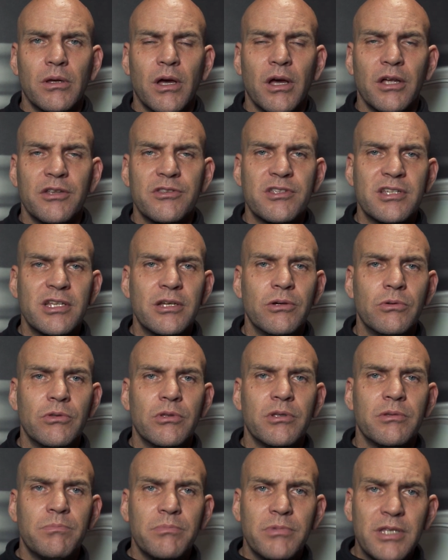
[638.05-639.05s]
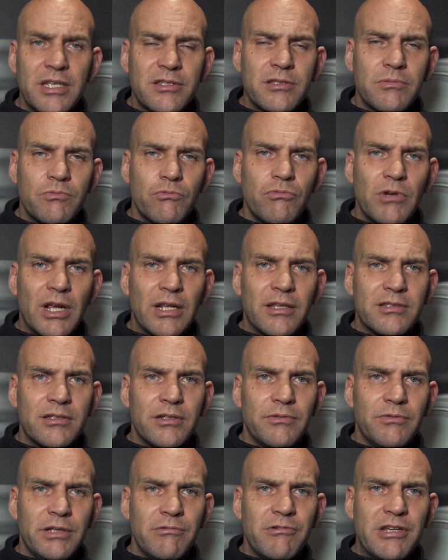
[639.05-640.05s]
until this
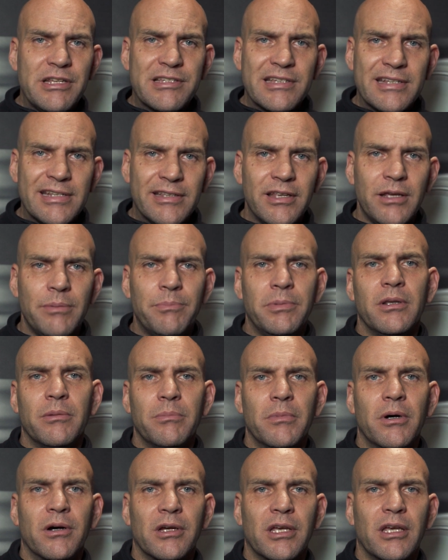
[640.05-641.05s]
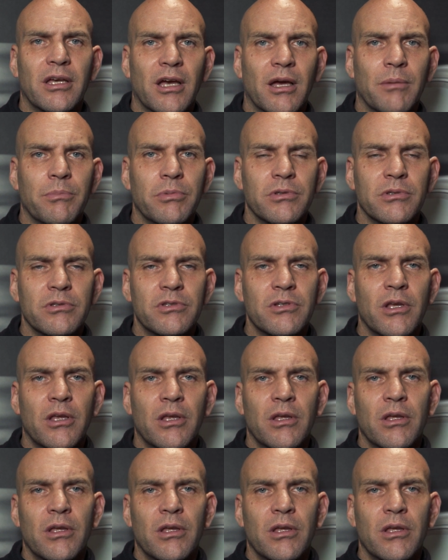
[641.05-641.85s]
relatively recent dip in the market happened,